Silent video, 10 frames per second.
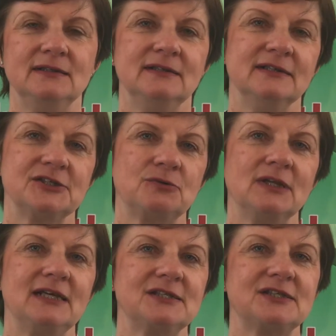This
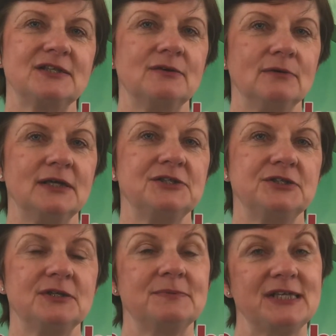relates to the
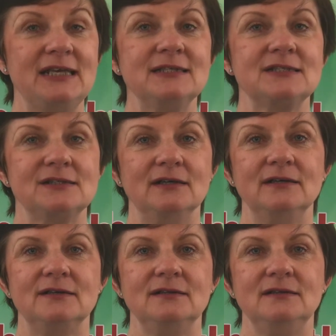relationships
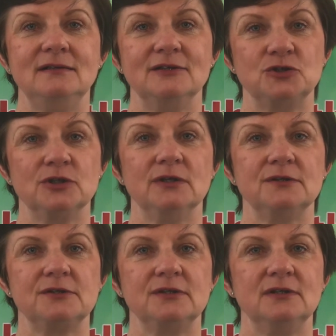inside the
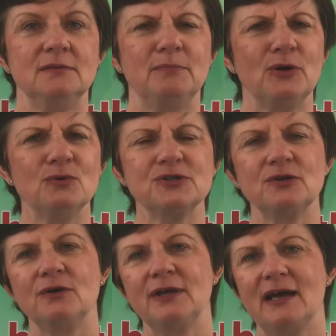church, but also
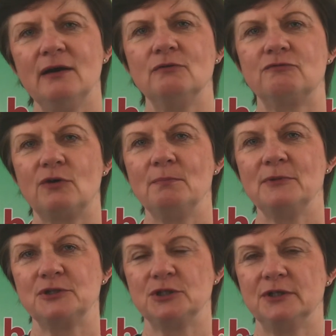going out from
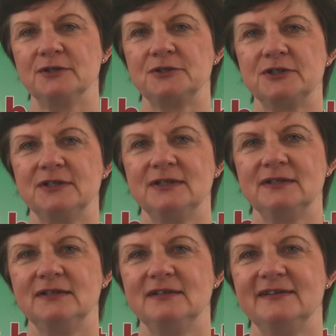the church.
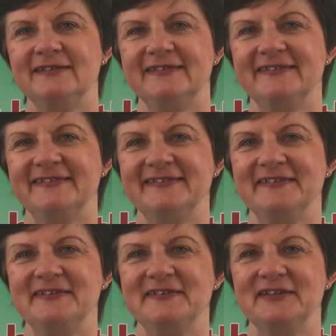
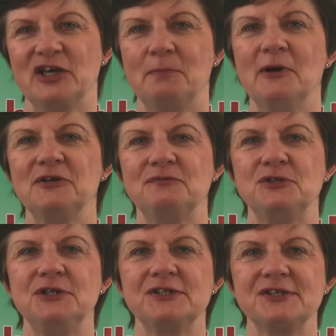The command of
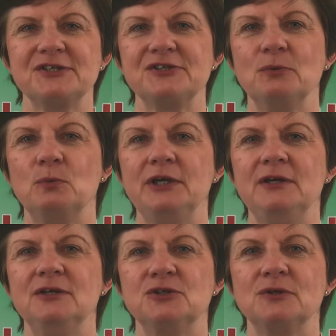Jesus that
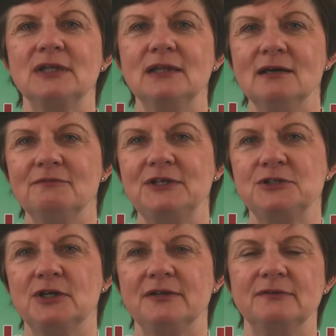we should love
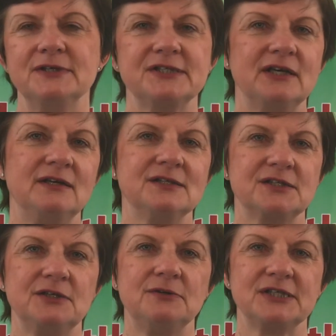each other is taken
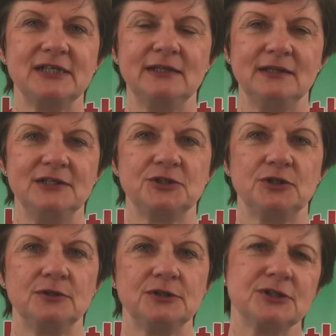seriously in these
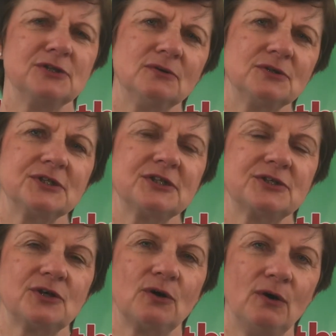churches, not just as
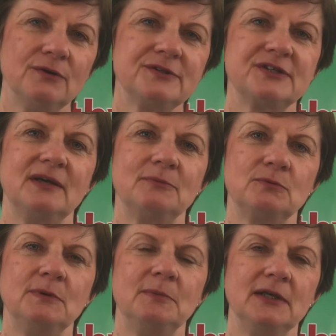a concept
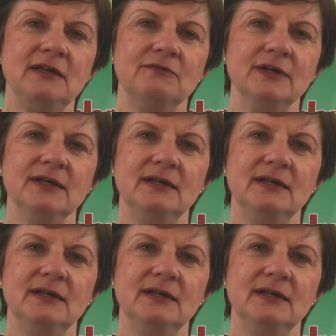we believe in,